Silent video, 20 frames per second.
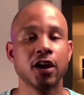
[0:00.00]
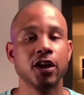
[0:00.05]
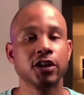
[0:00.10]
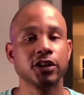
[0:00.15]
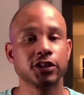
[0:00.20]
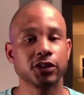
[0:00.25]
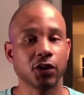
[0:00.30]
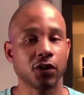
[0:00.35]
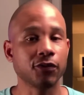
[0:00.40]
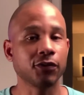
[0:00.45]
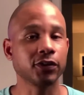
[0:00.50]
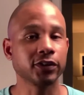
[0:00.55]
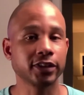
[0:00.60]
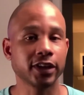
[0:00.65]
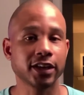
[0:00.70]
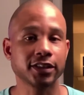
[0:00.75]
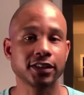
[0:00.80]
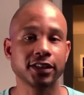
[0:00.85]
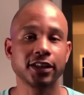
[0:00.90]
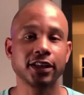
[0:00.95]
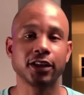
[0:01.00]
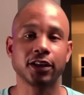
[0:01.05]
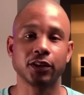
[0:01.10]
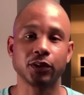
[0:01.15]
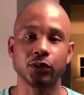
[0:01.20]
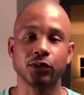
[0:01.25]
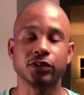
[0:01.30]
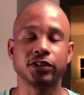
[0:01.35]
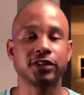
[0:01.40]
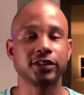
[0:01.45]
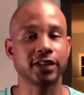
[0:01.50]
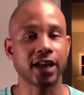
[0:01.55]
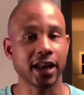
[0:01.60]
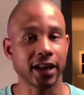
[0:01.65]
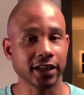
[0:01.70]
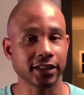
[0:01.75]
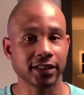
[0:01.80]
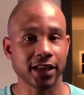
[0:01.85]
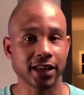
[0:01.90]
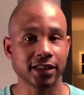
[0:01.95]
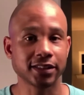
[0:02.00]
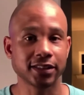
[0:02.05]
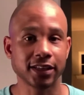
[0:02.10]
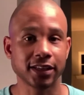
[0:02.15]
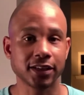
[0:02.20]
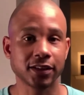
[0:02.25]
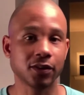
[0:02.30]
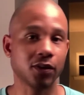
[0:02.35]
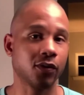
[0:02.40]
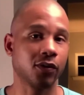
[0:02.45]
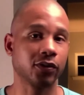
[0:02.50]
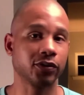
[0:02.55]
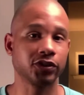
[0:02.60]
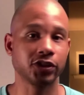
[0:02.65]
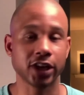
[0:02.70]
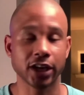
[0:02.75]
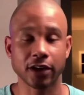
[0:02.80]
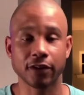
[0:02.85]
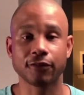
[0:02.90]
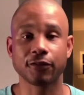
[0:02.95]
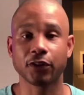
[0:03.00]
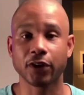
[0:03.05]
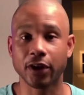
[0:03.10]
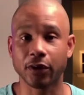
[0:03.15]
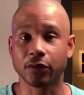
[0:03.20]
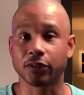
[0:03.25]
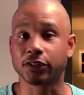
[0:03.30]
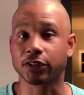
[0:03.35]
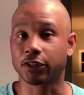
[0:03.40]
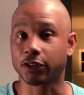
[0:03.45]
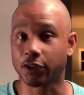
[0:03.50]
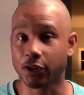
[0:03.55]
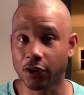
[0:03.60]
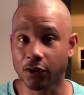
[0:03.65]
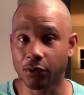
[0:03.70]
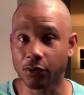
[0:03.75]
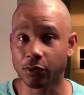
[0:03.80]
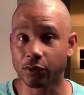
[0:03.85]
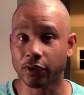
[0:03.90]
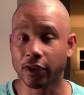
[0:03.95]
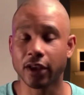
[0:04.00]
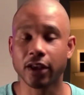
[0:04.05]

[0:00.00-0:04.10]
Software testing includes static testing or checking for errors in the code,